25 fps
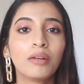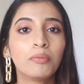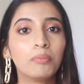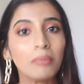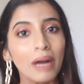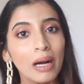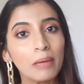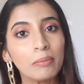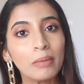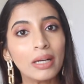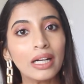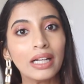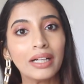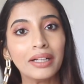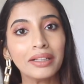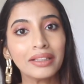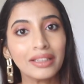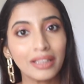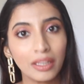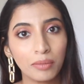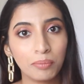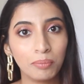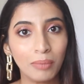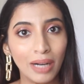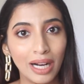Mama
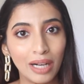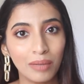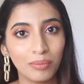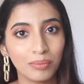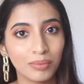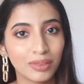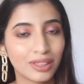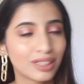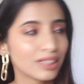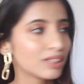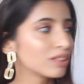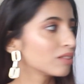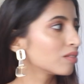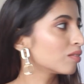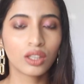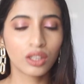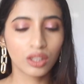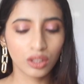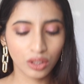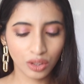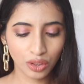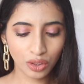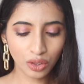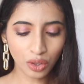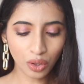Earth lip balms.
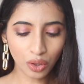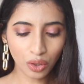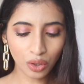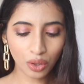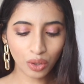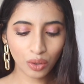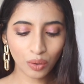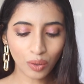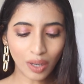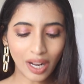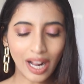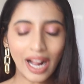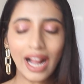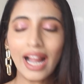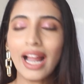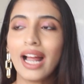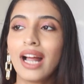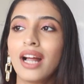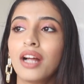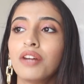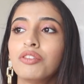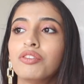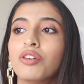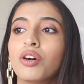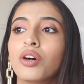So I
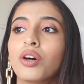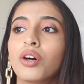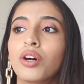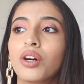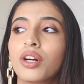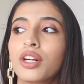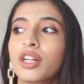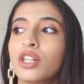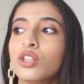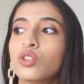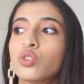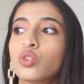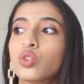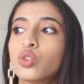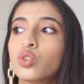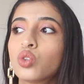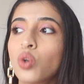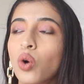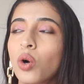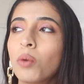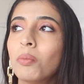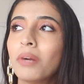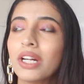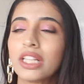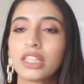have heard
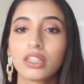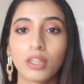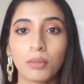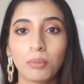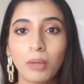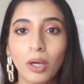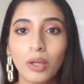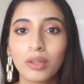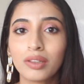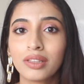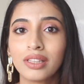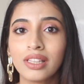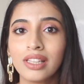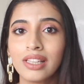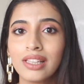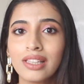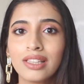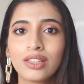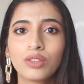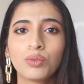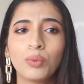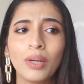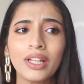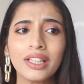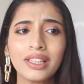so much about
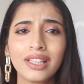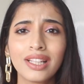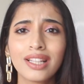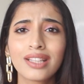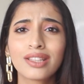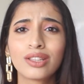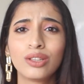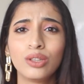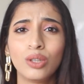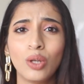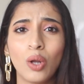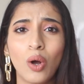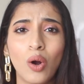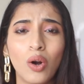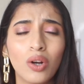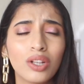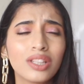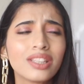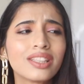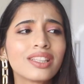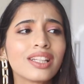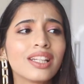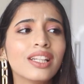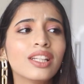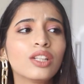these. When these
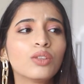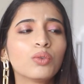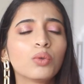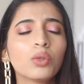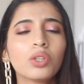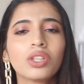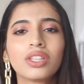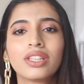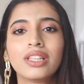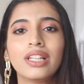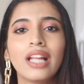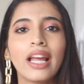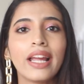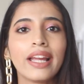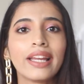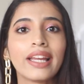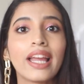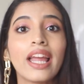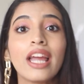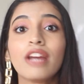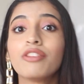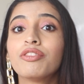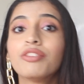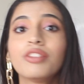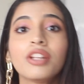launched, it was like
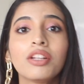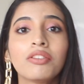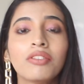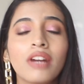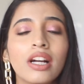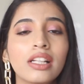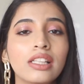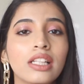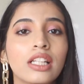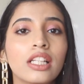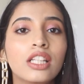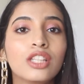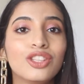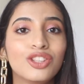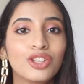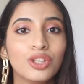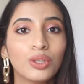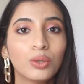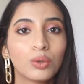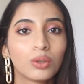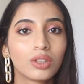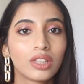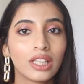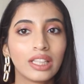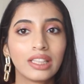everyone is
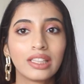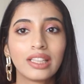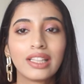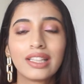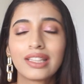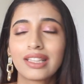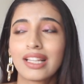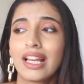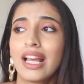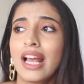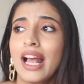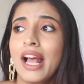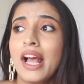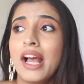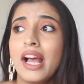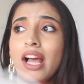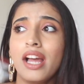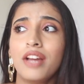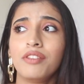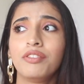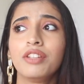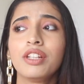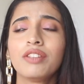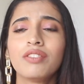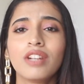using this,
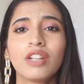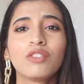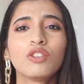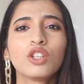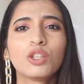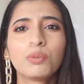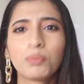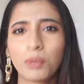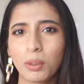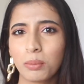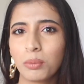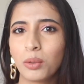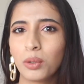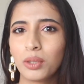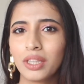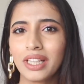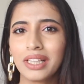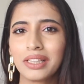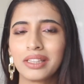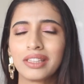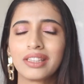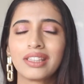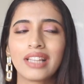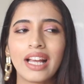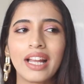everyone was
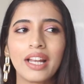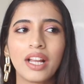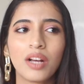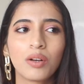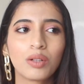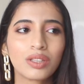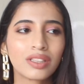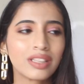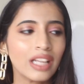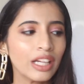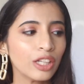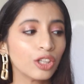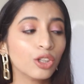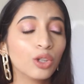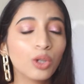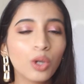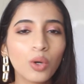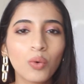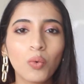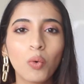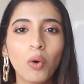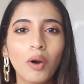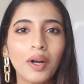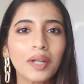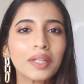promoting this, and I was like, you
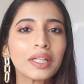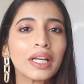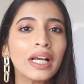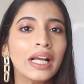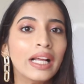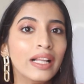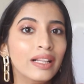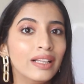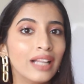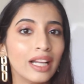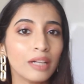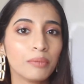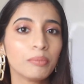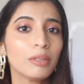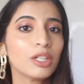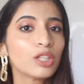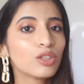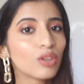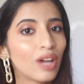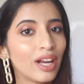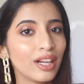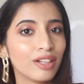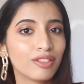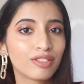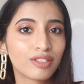know what, let me
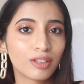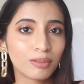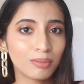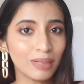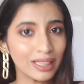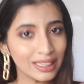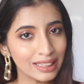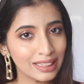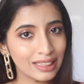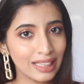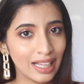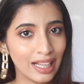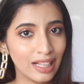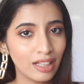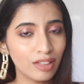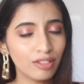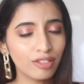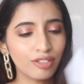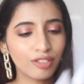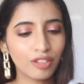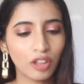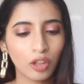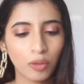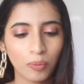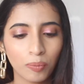try it for
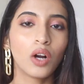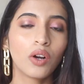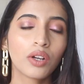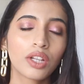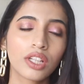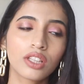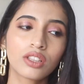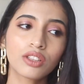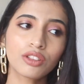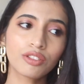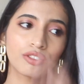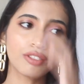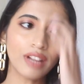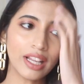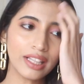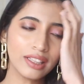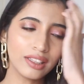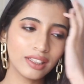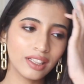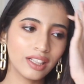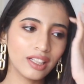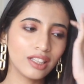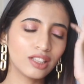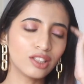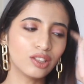myself. Okay, so
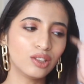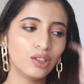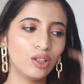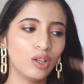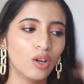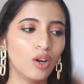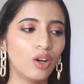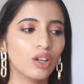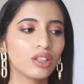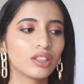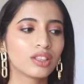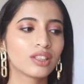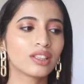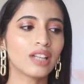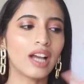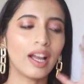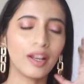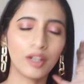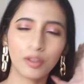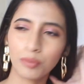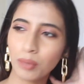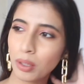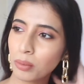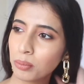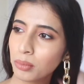when these launched,
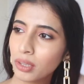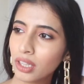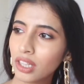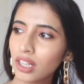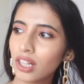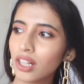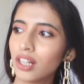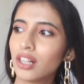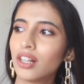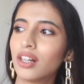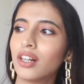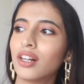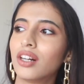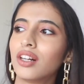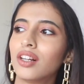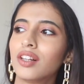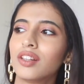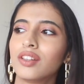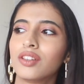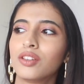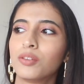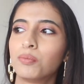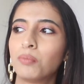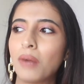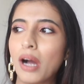I
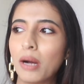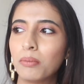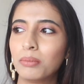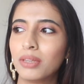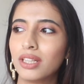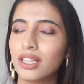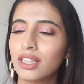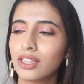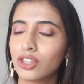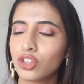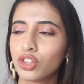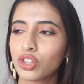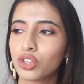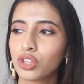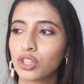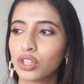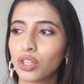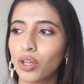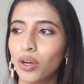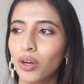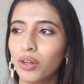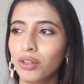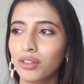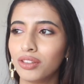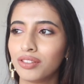remember Mama
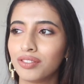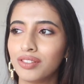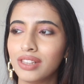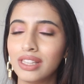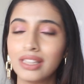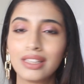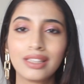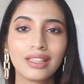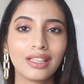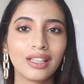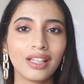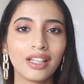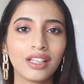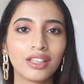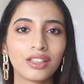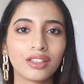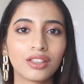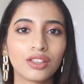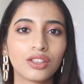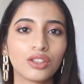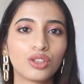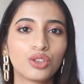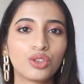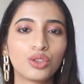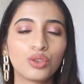took all of these
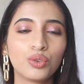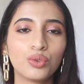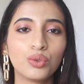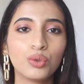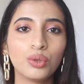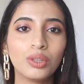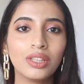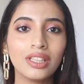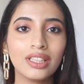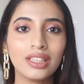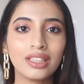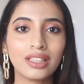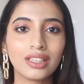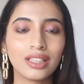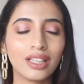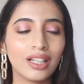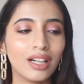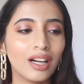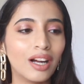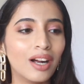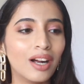creators to this